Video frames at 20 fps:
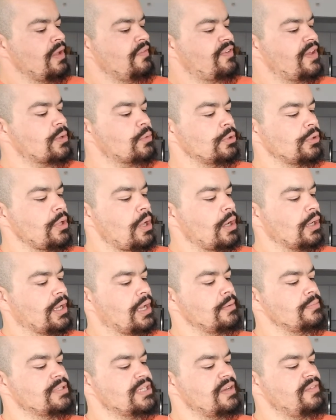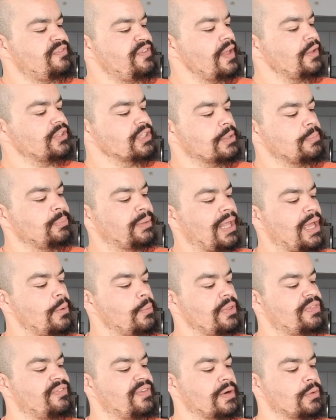Federal law comes in, failed to comply
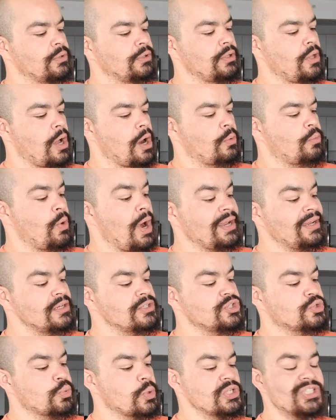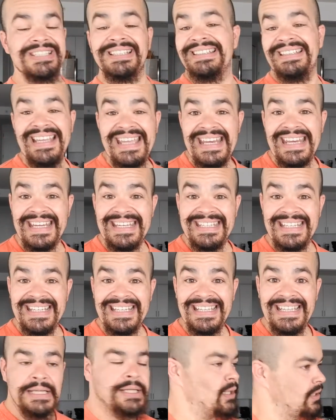with federal law. Records were deleted,
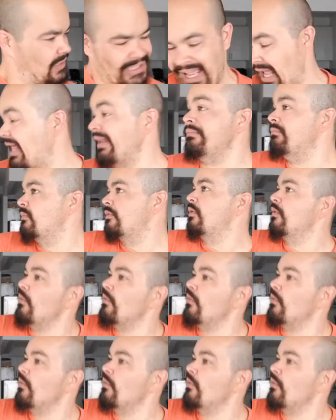not